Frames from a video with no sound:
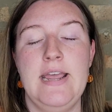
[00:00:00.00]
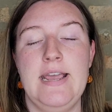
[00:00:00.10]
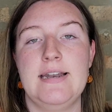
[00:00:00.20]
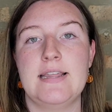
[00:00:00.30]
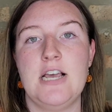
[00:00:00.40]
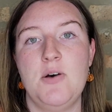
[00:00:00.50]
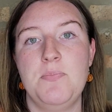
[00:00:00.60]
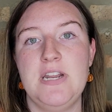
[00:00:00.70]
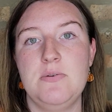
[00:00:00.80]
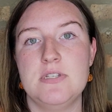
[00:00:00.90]
and the
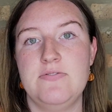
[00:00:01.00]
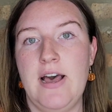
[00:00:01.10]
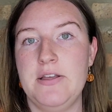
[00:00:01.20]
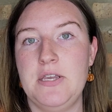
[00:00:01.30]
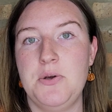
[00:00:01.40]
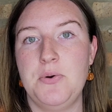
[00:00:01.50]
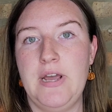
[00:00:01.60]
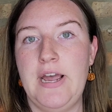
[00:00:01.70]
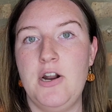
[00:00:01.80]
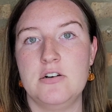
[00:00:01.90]
company was valued
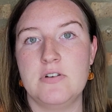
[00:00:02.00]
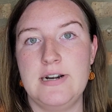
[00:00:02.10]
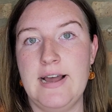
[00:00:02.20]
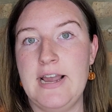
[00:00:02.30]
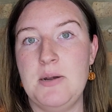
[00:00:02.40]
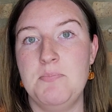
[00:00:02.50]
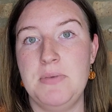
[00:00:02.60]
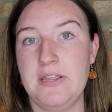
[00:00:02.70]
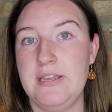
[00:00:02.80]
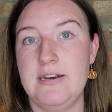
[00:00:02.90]
at over $9
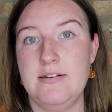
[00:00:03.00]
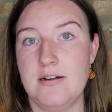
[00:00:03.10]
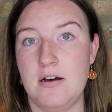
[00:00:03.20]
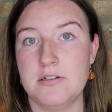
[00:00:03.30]
billion.